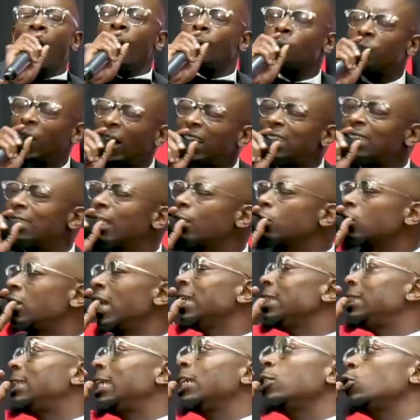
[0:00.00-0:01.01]
They
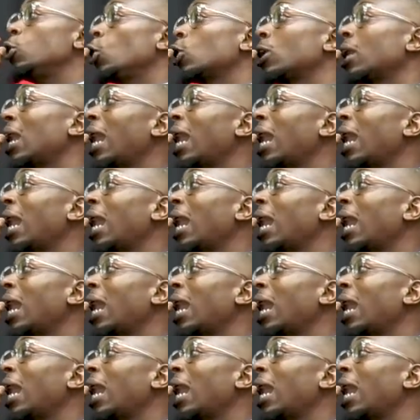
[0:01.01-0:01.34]
did not